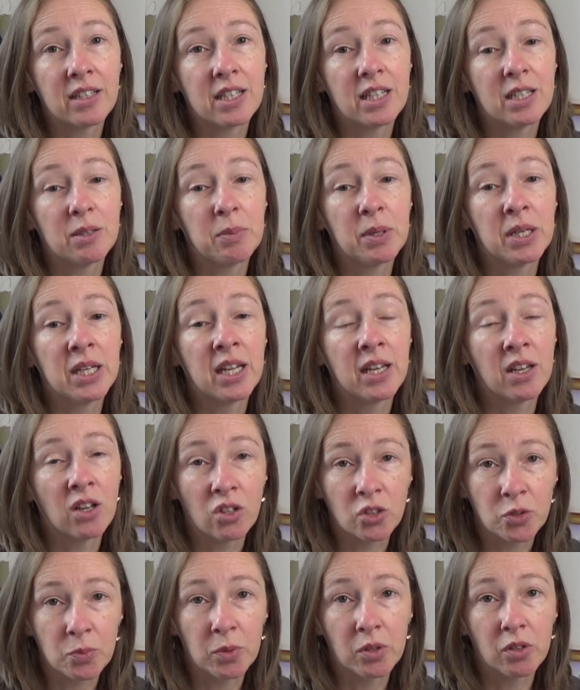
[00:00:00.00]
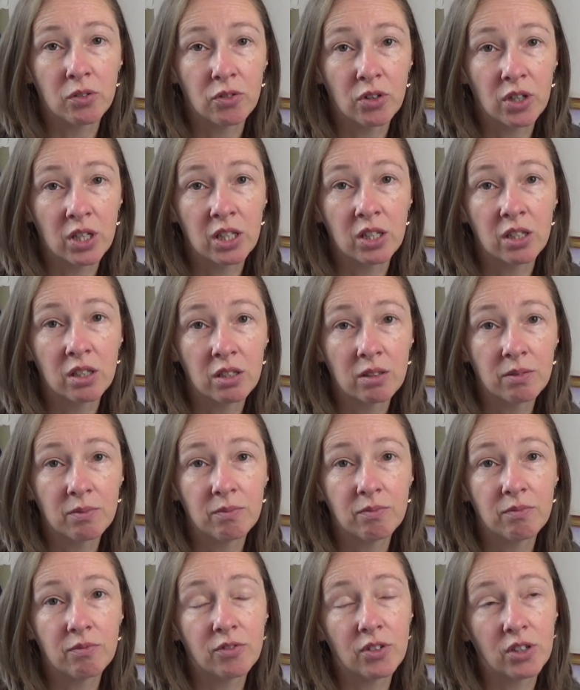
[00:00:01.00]
he'd been in hospital he'd only
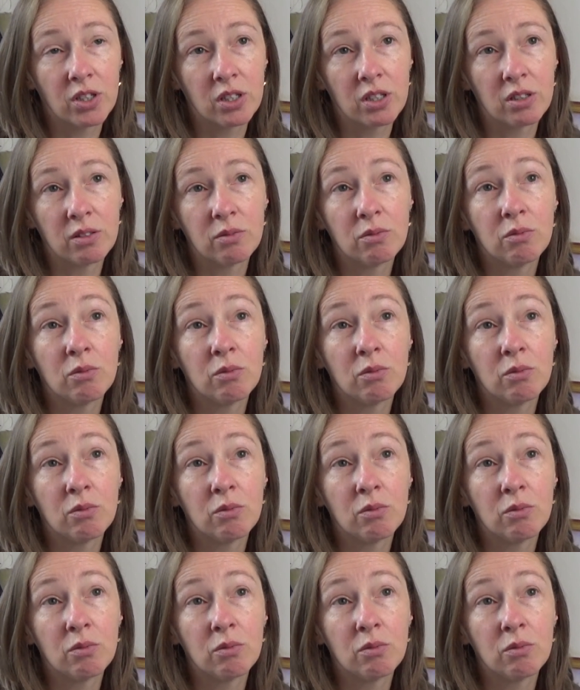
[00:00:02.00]
been